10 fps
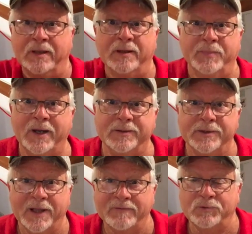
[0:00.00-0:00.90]
But
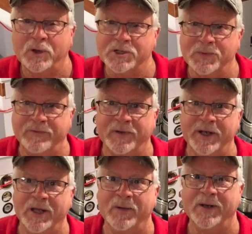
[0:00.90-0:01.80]
you'll have to watch my
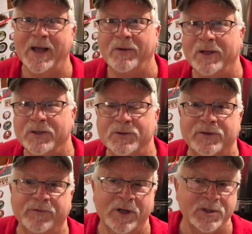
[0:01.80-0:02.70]
video on how I use the
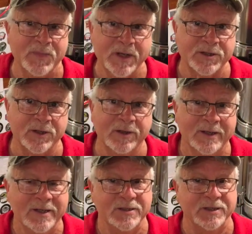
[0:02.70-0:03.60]
flush mixer
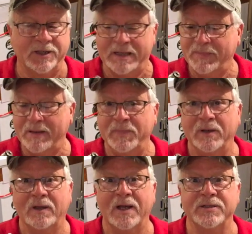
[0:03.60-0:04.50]
to clean my beer
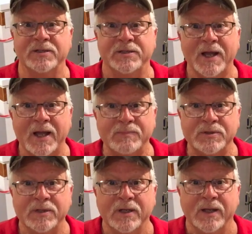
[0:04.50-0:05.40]
lines and
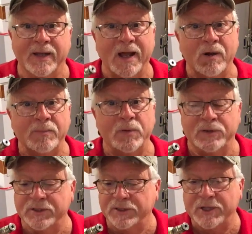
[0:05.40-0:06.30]
taps, and how I put
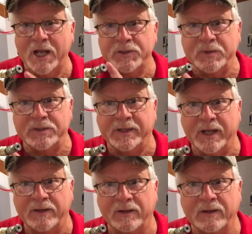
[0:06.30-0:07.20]
this attachment
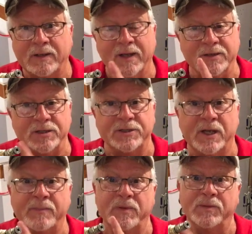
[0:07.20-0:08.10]
together, and the
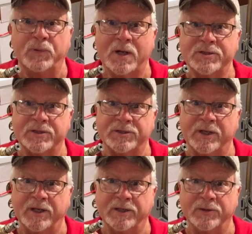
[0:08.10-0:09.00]
setup and the process that
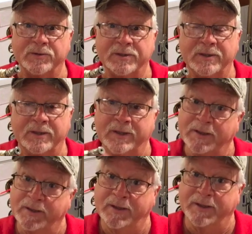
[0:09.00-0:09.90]
I used.
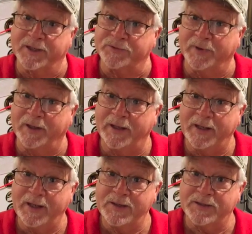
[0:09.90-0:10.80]
It's really
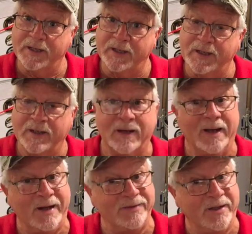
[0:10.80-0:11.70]
easy.
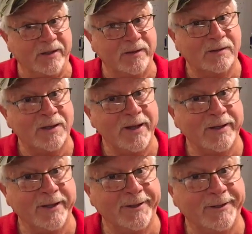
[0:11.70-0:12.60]
I think you'll
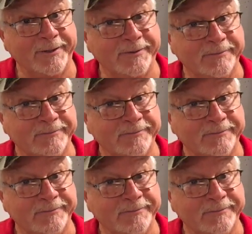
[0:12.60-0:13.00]
like it.